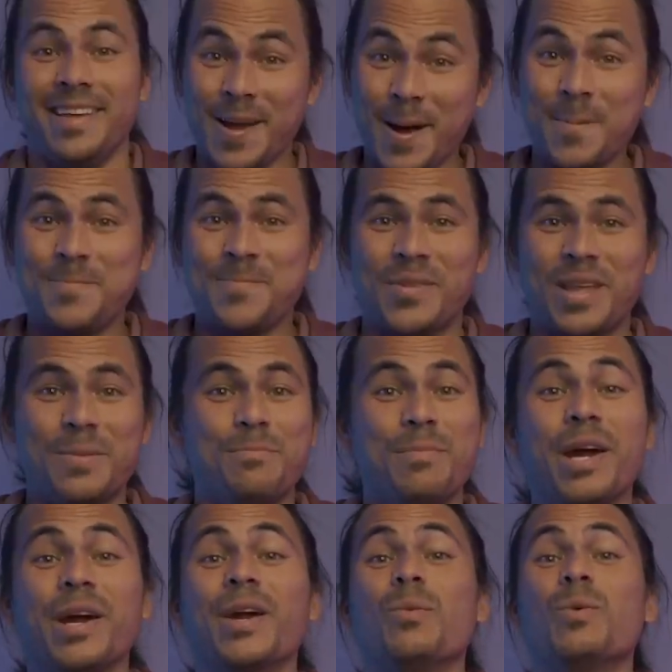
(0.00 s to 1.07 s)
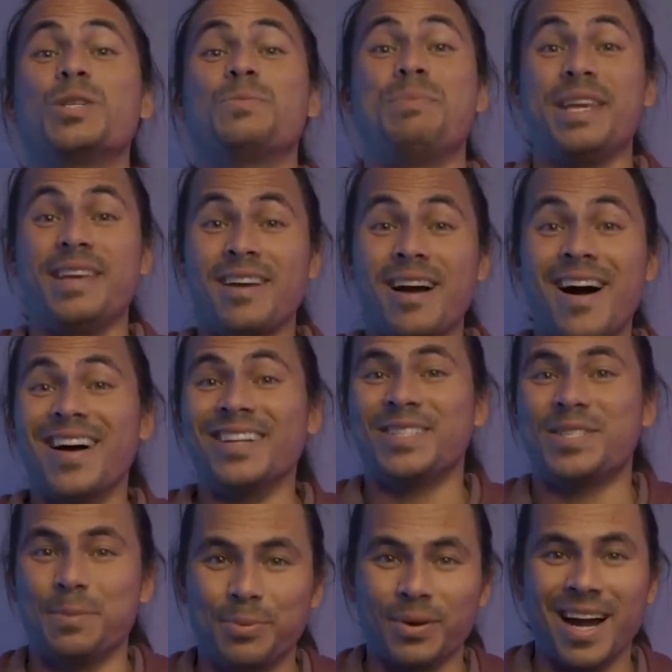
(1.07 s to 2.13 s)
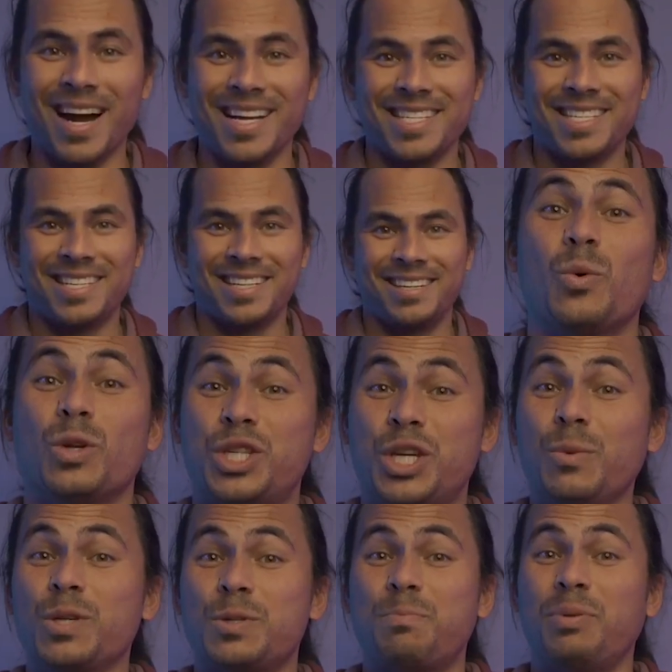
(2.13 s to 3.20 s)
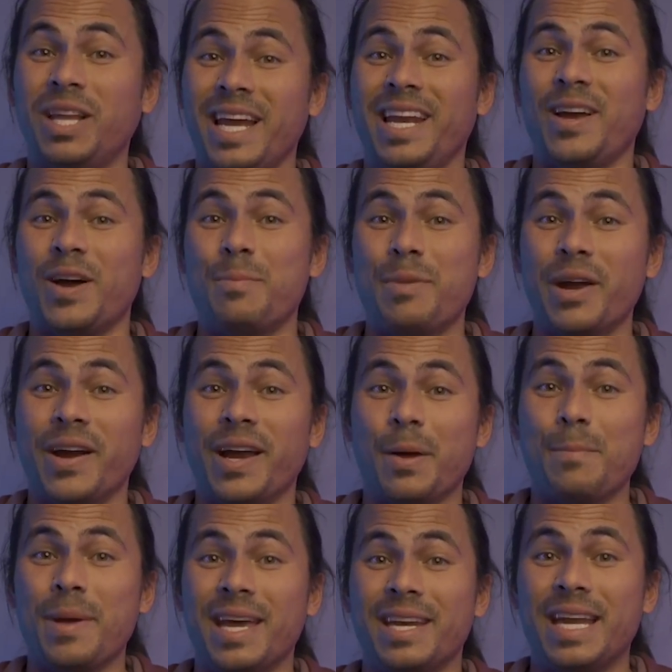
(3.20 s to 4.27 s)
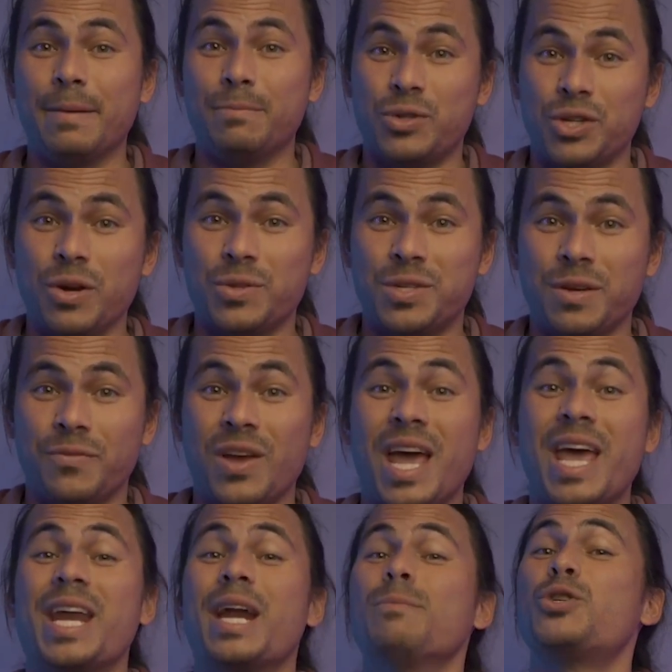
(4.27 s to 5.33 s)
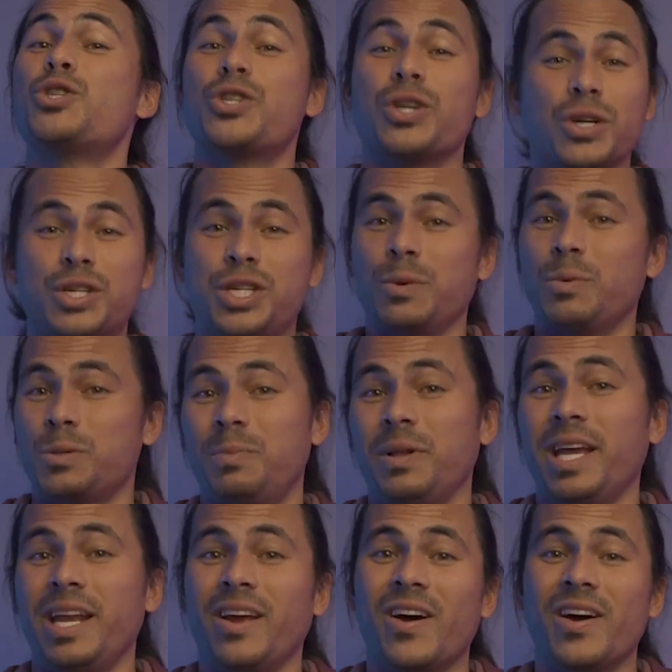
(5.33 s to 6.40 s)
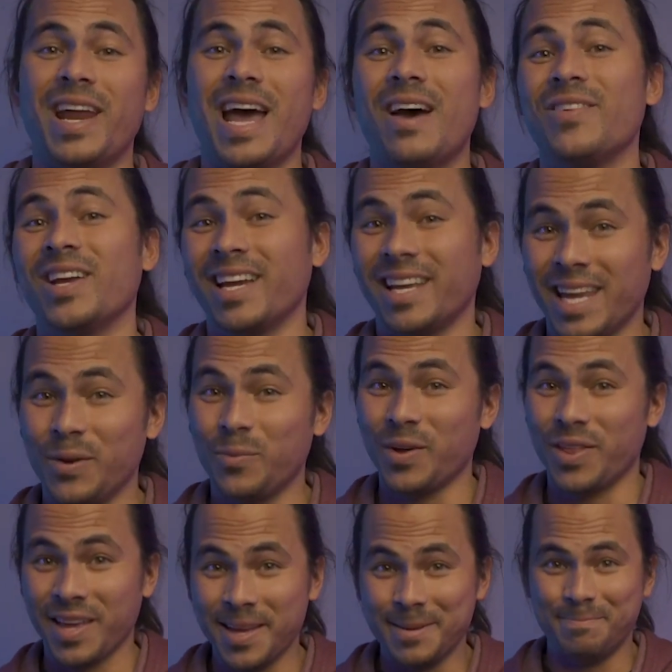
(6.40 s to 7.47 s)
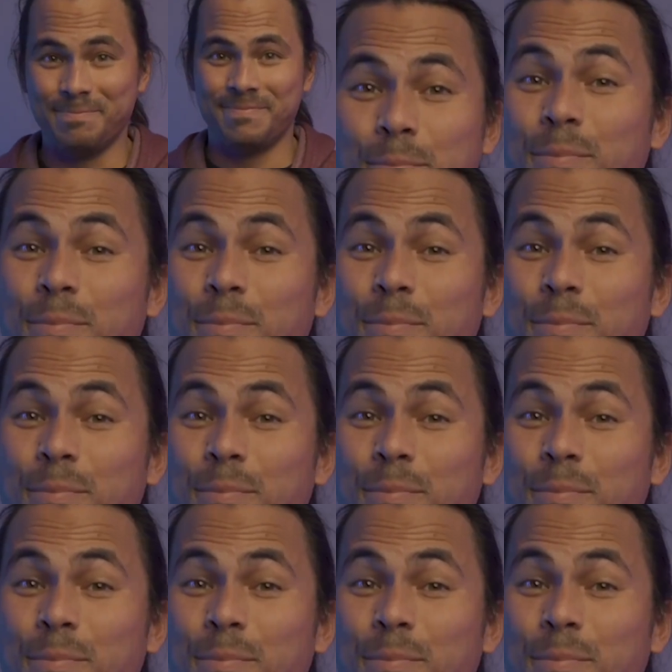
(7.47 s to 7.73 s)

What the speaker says: Yup, and Mary was beyond surprised. Well, she was planning on marrying a man named Joseph, and I'm sure she was planning on having a kid with him.